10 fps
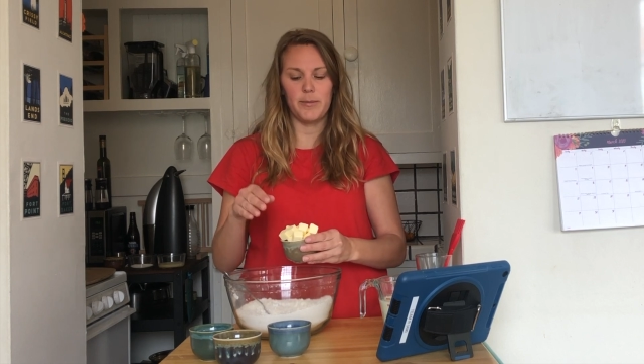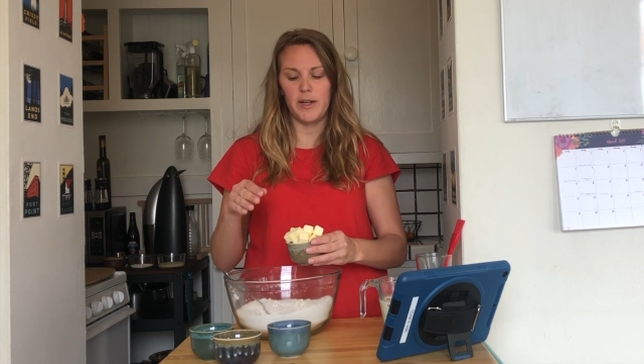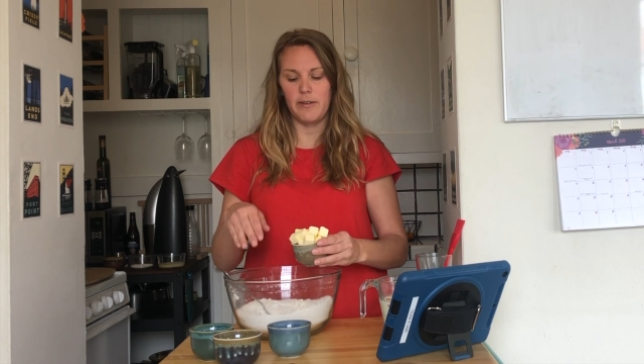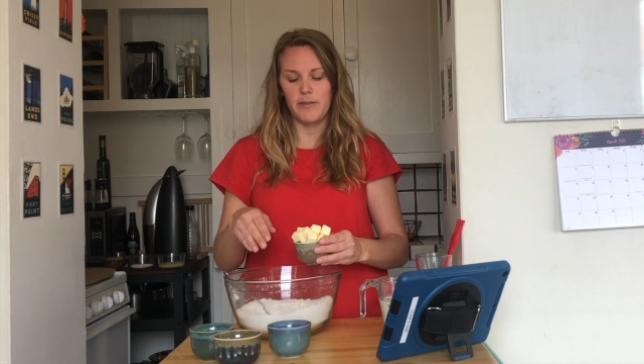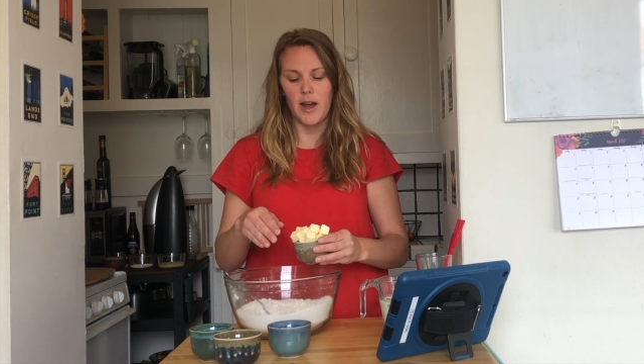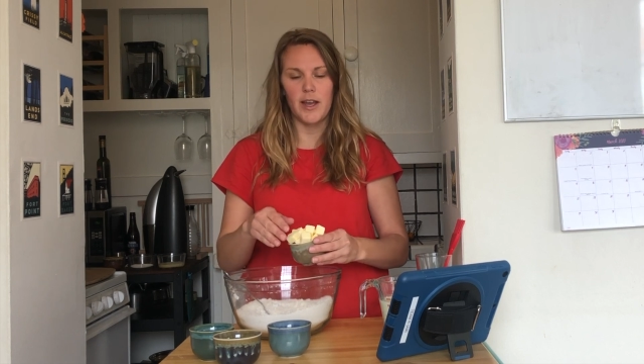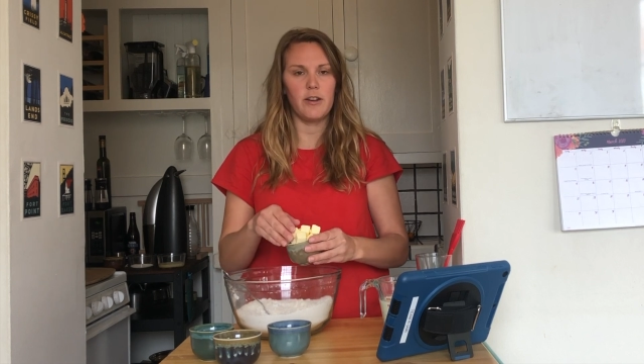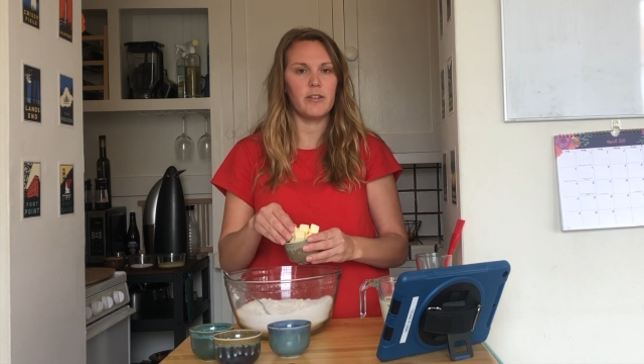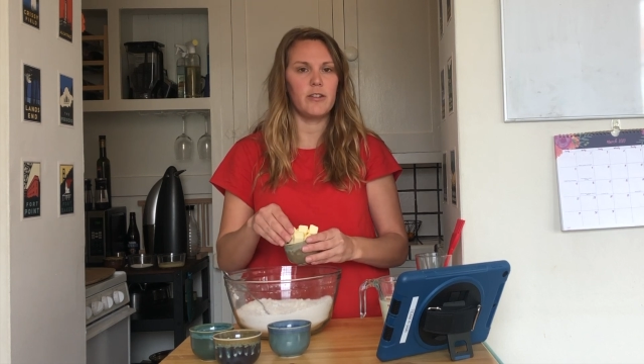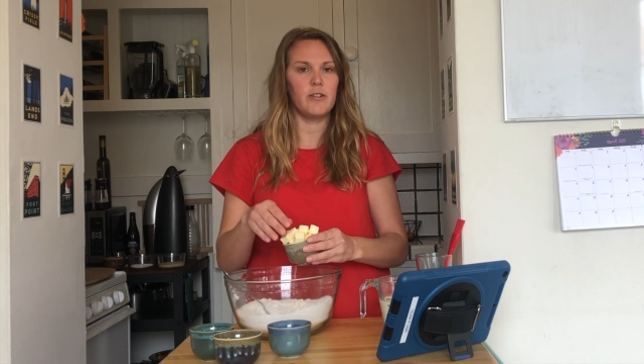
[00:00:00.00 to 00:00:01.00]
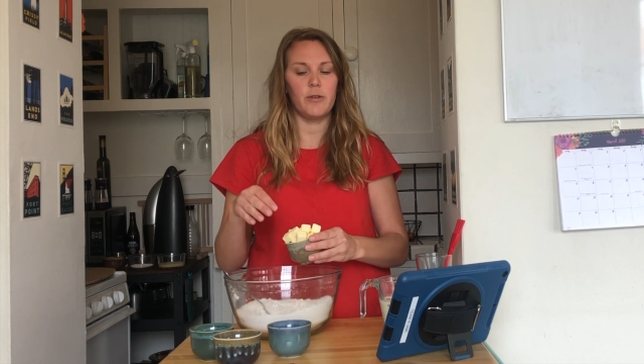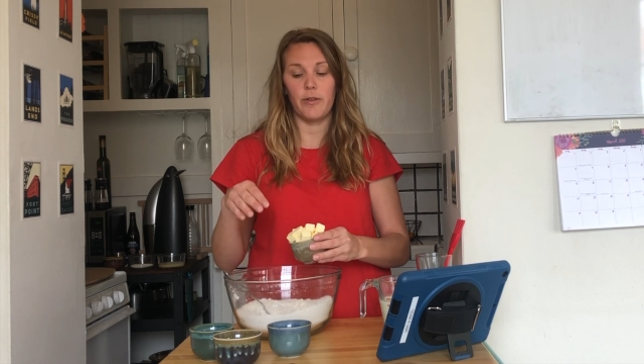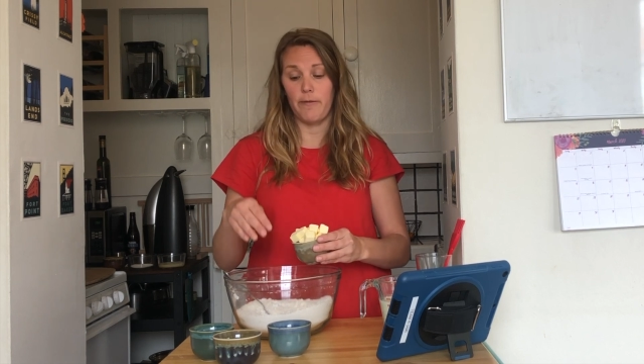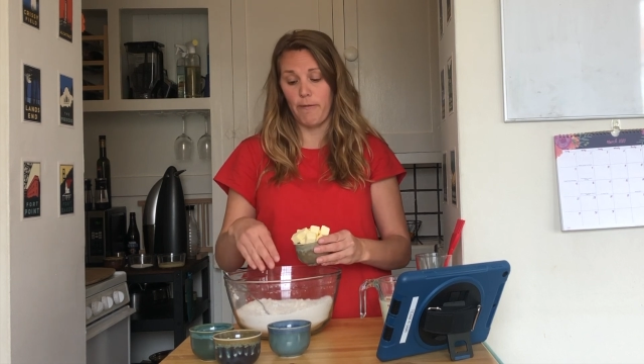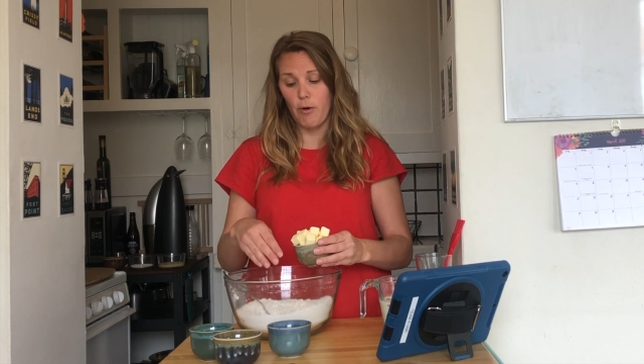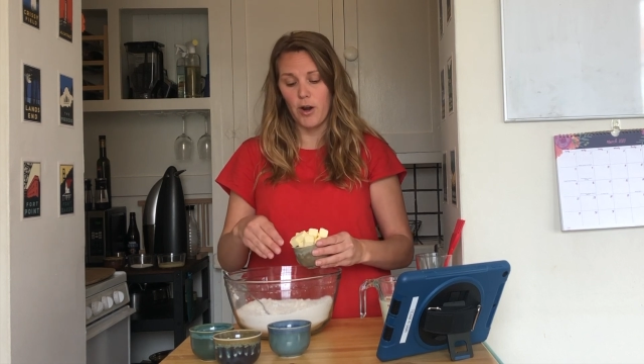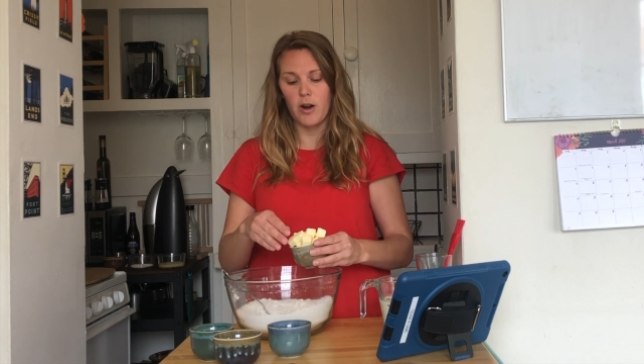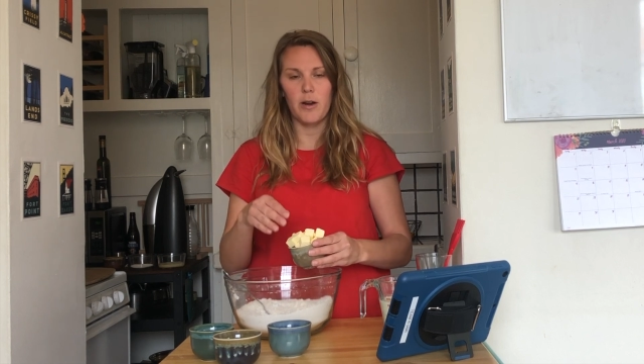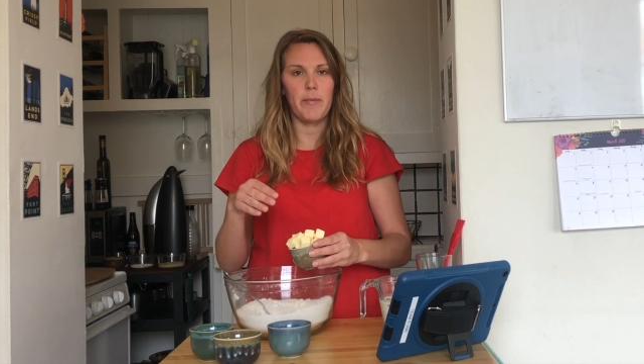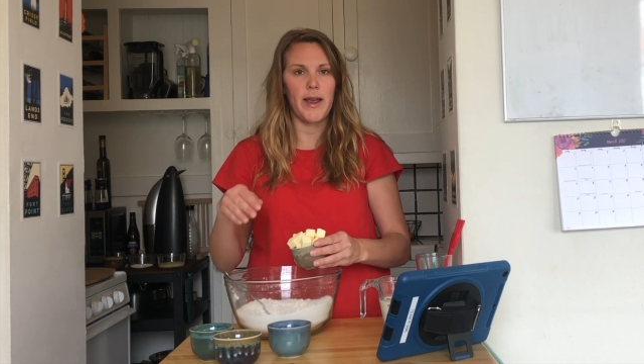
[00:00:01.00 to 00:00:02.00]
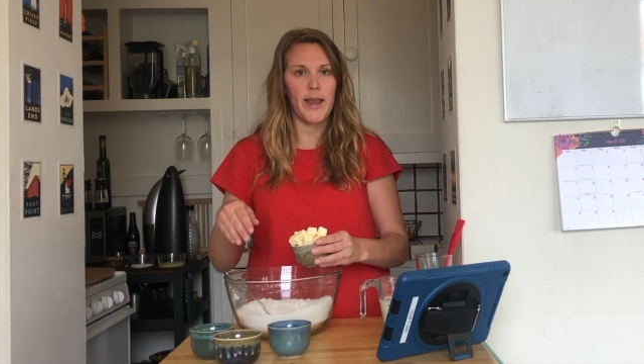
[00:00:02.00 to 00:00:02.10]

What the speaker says: but if not, you can do it with a fork or by